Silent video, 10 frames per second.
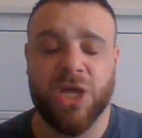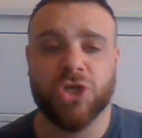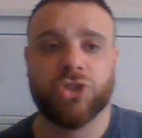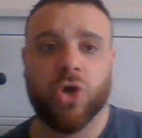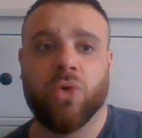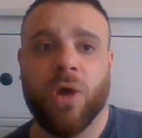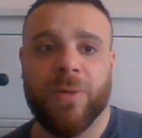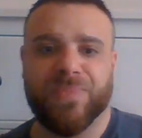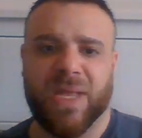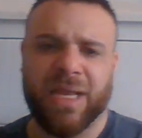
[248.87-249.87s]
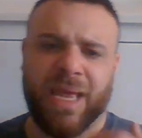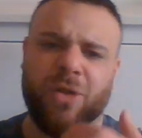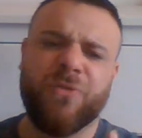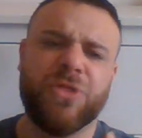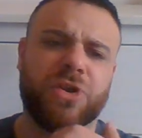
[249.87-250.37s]
So he'll
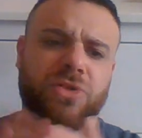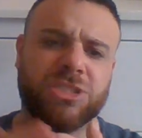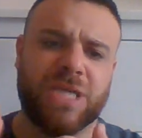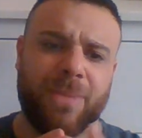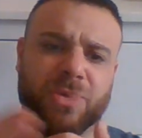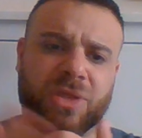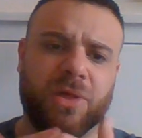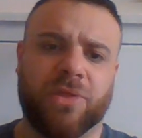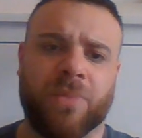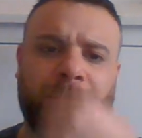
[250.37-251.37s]
often throw the jab with the